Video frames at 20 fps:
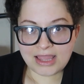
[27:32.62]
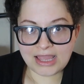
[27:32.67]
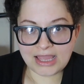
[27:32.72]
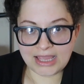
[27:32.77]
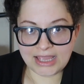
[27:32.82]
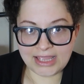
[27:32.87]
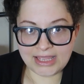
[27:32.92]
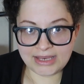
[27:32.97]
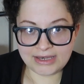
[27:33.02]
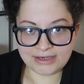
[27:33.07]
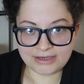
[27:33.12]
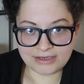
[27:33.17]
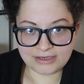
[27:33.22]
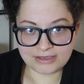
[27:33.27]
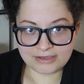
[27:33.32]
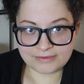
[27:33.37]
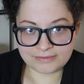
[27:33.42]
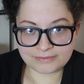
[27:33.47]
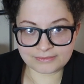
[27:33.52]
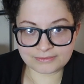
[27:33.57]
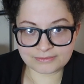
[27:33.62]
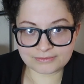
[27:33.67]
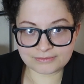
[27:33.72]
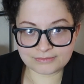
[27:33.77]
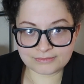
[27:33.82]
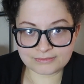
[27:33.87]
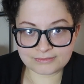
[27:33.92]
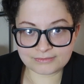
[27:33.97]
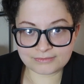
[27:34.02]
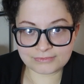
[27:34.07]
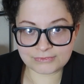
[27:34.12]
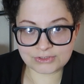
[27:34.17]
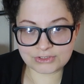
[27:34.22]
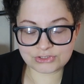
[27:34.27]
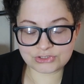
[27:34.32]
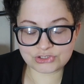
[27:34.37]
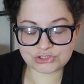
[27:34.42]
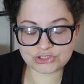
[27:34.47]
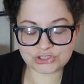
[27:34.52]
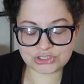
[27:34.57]
and
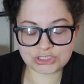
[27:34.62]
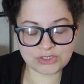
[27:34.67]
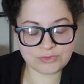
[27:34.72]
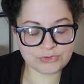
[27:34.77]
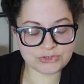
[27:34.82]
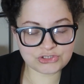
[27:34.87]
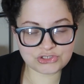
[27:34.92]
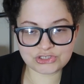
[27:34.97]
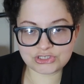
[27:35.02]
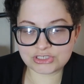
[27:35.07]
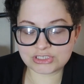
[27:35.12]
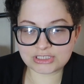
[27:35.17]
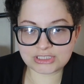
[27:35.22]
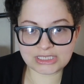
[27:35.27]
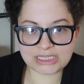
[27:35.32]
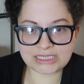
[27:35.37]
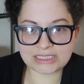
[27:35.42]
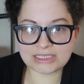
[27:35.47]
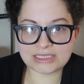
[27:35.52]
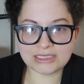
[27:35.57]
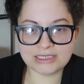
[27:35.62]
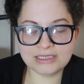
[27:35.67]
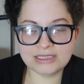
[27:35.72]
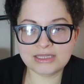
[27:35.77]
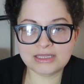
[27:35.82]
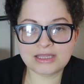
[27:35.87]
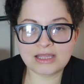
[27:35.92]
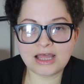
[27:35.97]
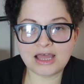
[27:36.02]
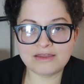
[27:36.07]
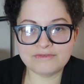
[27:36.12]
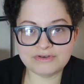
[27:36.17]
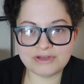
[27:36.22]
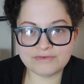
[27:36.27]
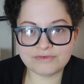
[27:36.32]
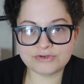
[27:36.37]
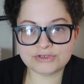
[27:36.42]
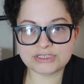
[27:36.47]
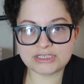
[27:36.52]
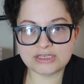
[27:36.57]
she was just like, I've
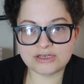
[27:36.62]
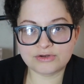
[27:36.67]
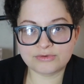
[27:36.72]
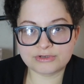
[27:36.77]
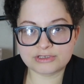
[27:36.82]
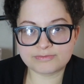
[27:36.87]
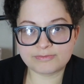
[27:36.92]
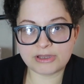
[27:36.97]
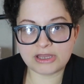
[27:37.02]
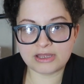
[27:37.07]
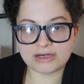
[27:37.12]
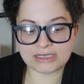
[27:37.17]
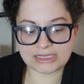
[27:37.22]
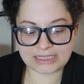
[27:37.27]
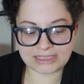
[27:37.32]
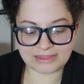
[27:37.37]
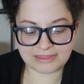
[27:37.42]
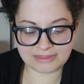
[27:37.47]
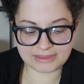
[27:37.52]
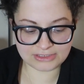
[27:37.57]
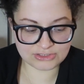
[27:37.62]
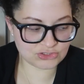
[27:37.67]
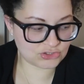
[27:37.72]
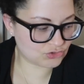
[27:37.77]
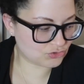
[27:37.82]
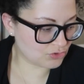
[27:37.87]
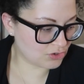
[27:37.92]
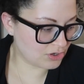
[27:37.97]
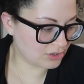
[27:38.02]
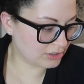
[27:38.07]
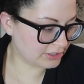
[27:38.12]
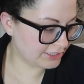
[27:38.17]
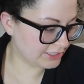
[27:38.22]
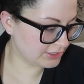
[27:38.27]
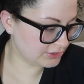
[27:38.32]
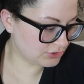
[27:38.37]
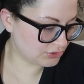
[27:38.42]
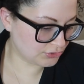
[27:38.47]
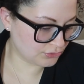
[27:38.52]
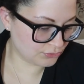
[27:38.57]
never seen her respond like this
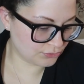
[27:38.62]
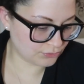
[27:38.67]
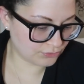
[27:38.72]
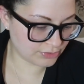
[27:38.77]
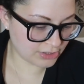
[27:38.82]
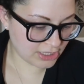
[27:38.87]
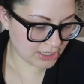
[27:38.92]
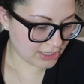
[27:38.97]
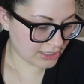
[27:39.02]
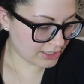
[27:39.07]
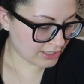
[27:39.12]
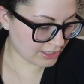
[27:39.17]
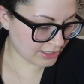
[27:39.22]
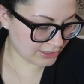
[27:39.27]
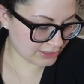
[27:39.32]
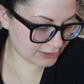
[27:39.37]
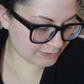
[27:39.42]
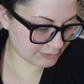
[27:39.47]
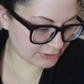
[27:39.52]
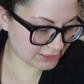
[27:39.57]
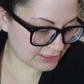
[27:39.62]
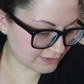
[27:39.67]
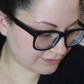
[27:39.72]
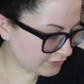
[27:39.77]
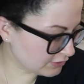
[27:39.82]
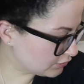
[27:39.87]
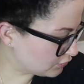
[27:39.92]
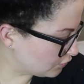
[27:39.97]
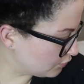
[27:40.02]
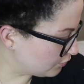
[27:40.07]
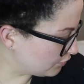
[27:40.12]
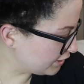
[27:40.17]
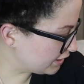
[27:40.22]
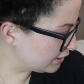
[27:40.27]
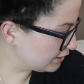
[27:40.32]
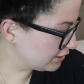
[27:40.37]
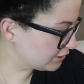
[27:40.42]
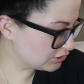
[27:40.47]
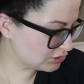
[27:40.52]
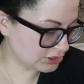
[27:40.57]
strongly to a specific toy.
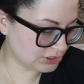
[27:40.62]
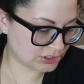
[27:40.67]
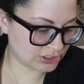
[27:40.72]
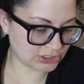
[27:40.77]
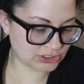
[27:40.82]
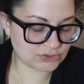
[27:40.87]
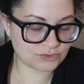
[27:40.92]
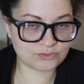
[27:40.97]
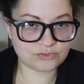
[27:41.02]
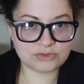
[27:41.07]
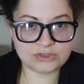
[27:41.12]
Like she just